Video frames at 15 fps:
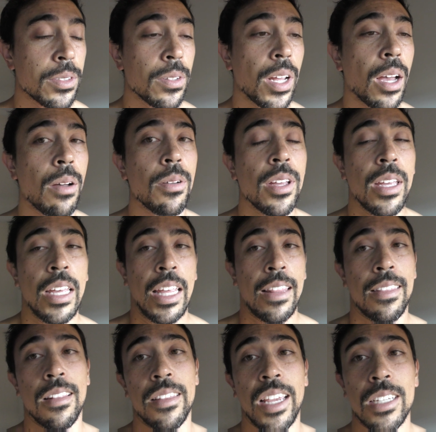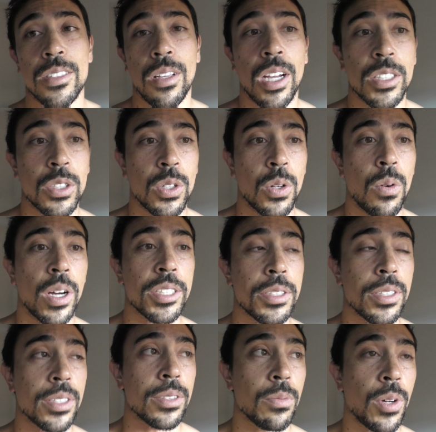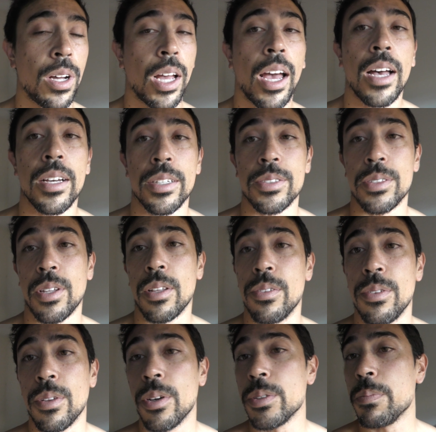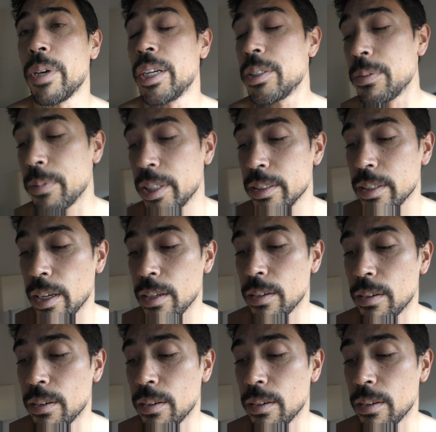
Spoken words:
So now the next logical question is, well, Alex, do those measurements,